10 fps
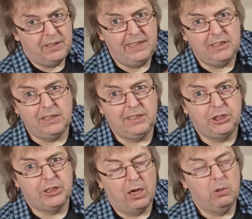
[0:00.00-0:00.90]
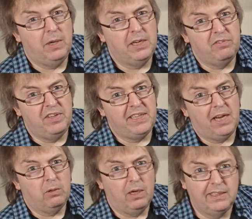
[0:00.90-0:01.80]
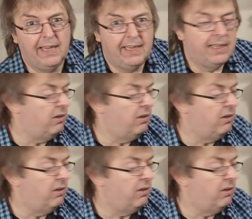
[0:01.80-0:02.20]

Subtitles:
you can easily show in a video and get it